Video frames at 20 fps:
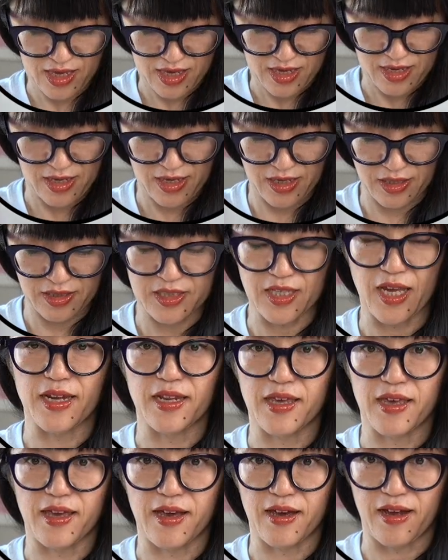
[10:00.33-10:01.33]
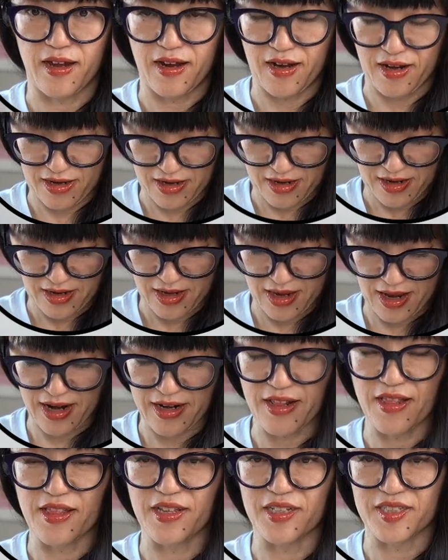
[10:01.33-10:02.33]
inside here,
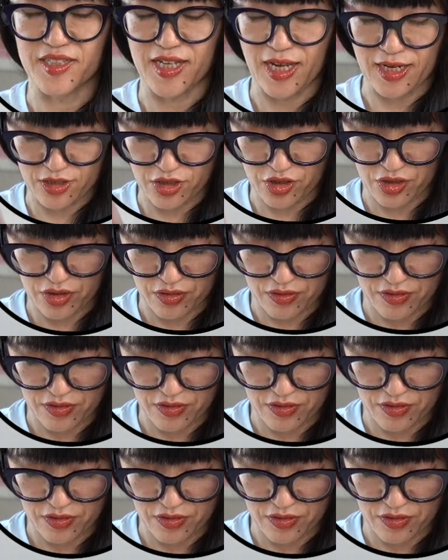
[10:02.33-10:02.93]
and this side too.